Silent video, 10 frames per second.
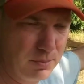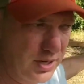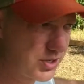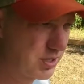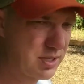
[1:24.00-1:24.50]
by
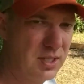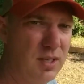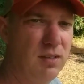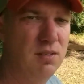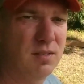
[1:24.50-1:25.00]

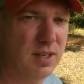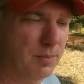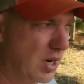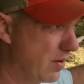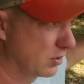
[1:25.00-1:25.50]
16 and I'm
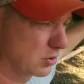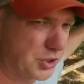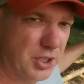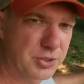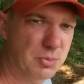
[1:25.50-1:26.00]
going to have a little
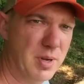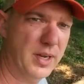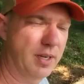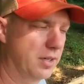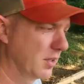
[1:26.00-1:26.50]
shelter back
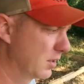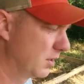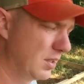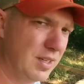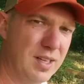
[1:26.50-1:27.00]
here.
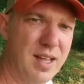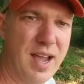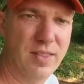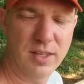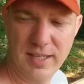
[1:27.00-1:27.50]

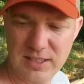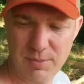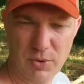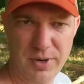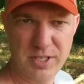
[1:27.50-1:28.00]
And the last
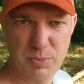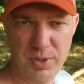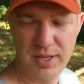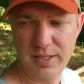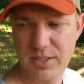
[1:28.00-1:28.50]
time I raised
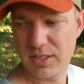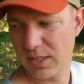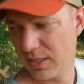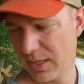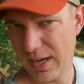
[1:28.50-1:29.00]

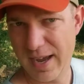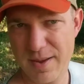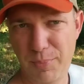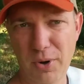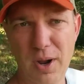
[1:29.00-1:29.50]
pigs, I
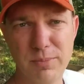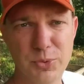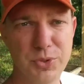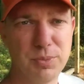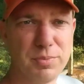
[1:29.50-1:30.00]
had problems
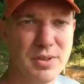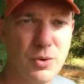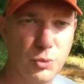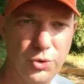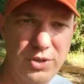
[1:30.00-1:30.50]
with them
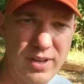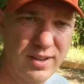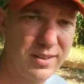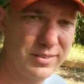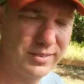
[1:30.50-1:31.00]
rooting
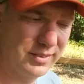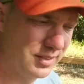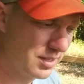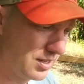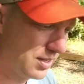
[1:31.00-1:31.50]
out,
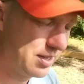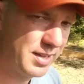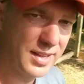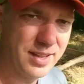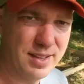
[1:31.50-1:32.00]

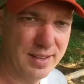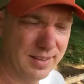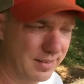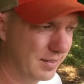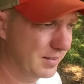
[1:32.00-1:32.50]

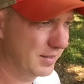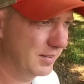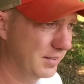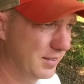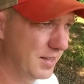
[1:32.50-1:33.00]
and
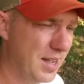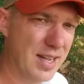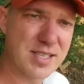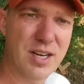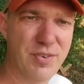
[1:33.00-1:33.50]

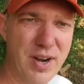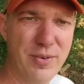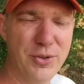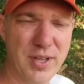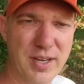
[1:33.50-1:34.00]
I said if I
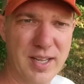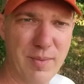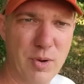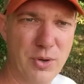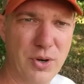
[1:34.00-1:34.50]
ever do that again, I'm
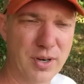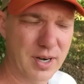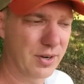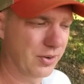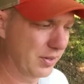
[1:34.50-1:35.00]
going to do it on
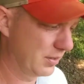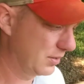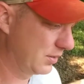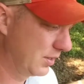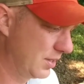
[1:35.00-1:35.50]
concrete.
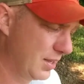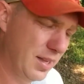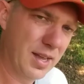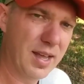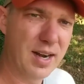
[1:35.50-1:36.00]

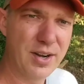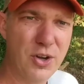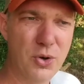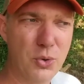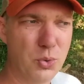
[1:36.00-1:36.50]
And I
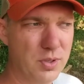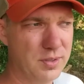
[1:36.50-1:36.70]
know